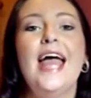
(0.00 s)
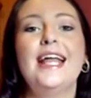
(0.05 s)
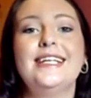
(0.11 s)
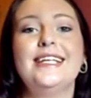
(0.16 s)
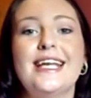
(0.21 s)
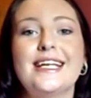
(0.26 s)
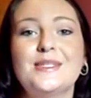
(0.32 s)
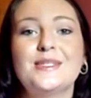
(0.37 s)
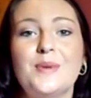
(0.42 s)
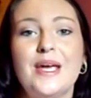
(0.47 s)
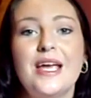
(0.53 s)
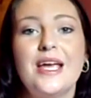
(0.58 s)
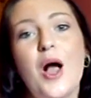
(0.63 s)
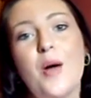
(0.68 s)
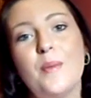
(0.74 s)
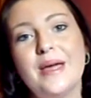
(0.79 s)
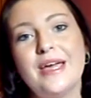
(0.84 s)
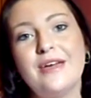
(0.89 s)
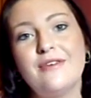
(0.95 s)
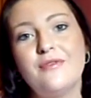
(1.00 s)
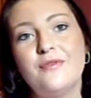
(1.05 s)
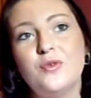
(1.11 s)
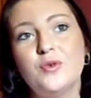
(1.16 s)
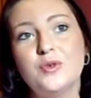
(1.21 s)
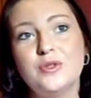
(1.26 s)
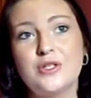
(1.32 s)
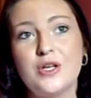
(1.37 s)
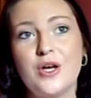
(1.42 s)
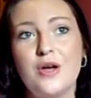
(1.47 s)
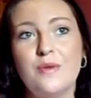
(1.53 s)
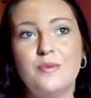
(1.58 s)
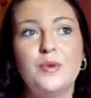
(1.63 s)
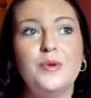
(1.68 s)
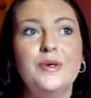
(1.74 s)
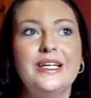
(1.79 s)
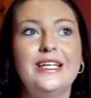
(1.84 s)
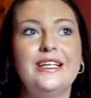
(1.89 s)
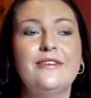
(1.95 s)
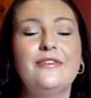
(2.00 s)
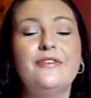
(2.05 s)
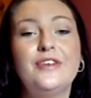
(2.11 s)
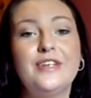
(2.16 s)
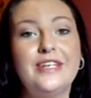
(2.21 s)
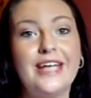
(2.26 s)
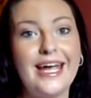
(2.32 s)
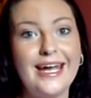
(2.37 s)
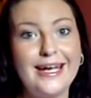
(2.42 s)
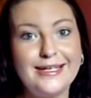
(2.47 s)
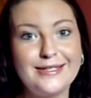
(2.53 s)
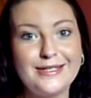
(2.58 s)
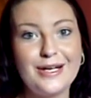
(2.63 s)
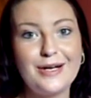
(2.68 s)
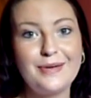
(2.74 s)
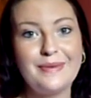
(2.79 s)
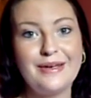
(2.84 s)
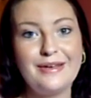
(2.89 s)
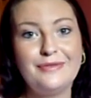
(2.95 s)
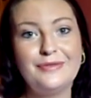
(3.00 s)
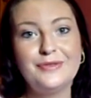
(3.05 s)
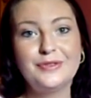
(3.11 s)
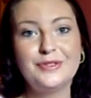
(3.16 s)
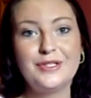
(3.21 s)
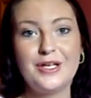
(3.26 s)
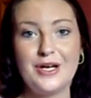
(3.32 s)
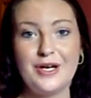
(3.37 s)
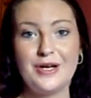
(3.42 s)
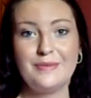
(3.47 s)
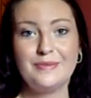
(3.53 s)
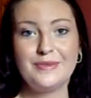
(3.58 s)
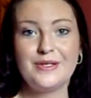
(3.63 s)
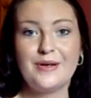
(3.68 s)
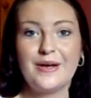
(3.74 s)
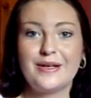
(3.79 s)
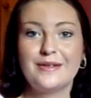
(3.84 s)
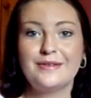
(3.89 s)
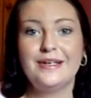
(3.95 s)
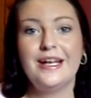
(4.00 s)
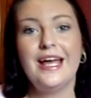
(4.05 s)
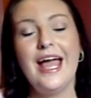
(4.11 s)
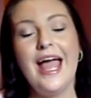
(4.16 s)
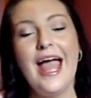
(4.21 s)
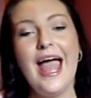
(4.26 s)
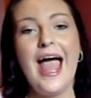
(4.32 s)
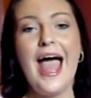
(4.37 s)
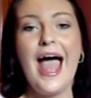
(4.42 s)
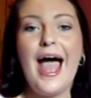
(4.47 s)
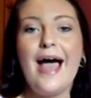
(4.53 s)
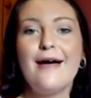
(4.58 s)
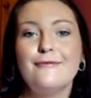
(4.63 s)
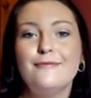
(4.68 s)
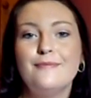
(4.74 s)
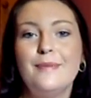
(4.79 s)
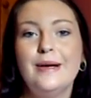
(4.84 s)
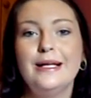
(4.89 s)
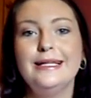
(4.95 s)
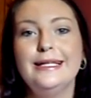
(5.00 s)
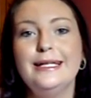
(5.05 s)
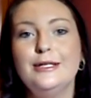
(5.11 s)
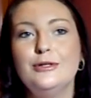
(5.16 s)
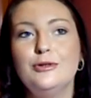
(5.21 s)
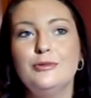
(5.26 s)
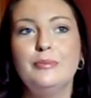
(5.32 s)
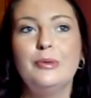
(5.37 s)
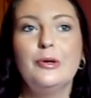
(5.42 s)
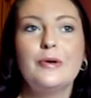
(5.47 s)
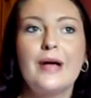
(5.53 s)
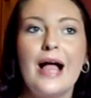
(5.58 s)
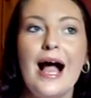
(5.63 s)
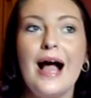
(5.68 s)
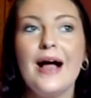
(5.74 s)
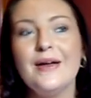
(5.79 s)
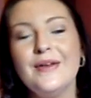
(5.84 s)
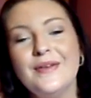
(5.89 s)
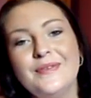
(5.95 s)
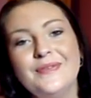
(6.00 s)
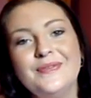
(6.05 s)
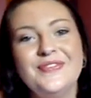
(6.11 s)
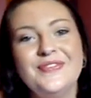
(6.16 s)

And next week I'll be full term, or in a few days I'll be full term, so I could have my little booger,